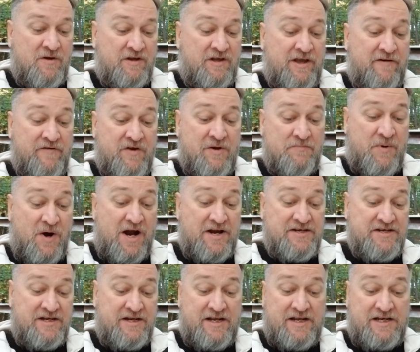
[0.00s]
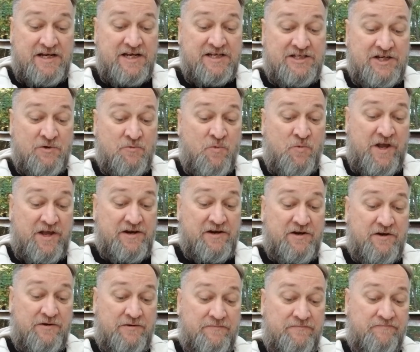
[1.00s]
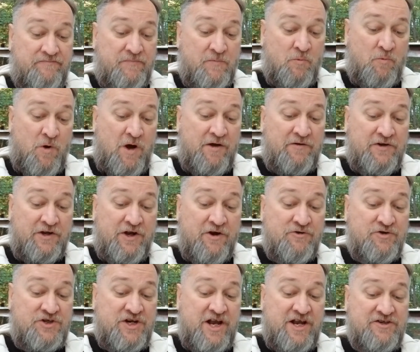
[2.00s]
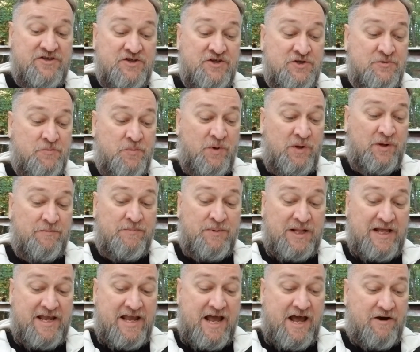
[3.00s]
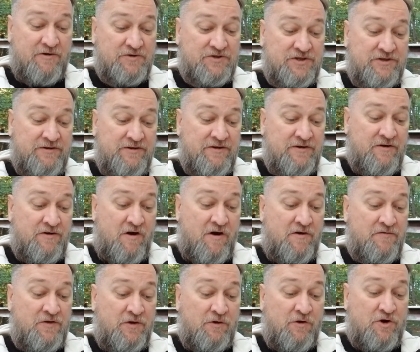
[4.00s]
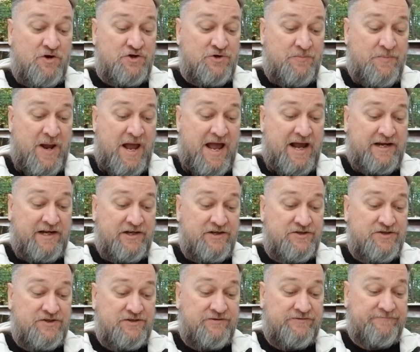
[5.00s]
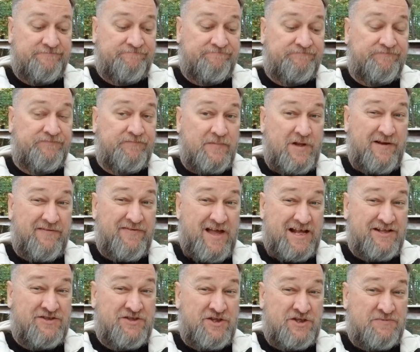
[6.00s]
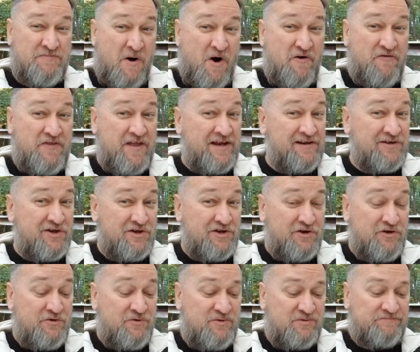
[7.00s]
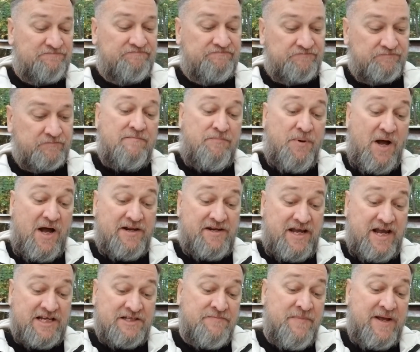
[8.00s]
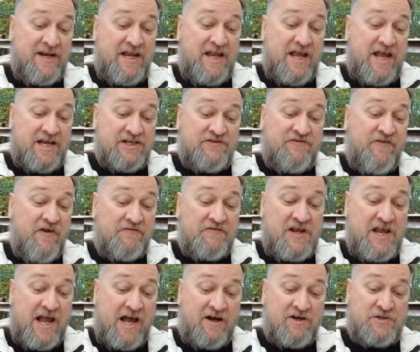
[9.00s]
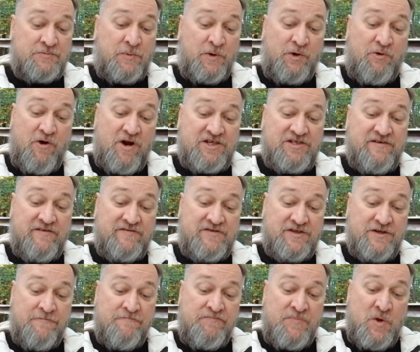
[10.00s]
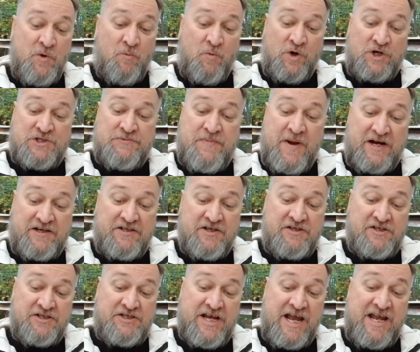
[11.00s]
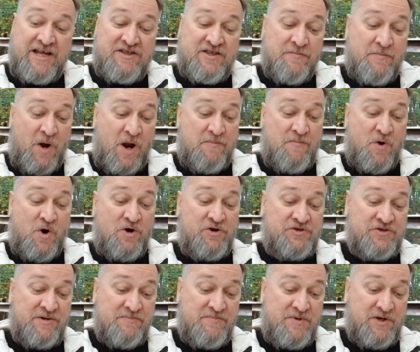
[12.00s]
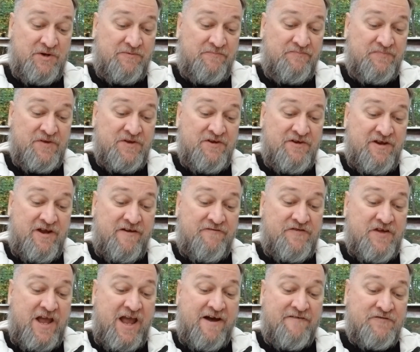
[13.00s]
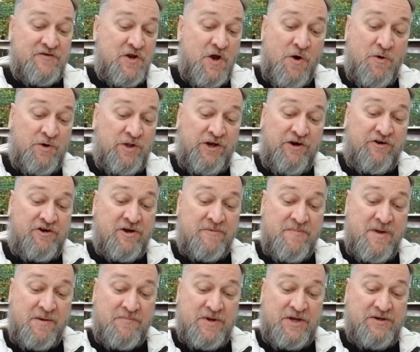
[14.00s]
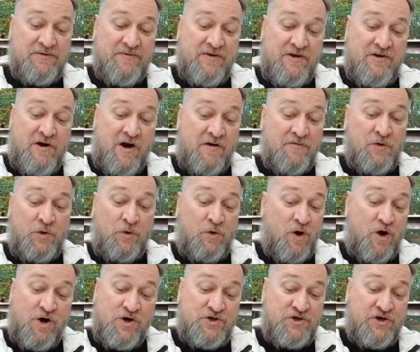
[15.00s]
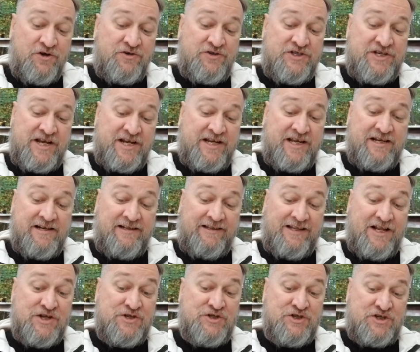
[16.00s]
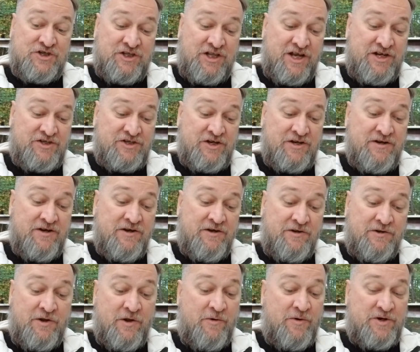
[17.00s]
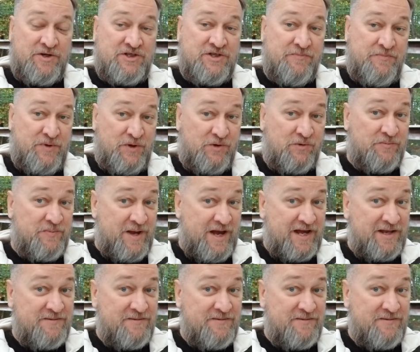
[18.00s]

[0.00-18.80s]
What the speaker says: giving Biden an easy win while negotiations play out on the larger package. That's the smart thing to do. But as many as 50 House progressives were expected to tank the bipartisan bill if they have no clear commitment on the larger ticket legislation known as the Build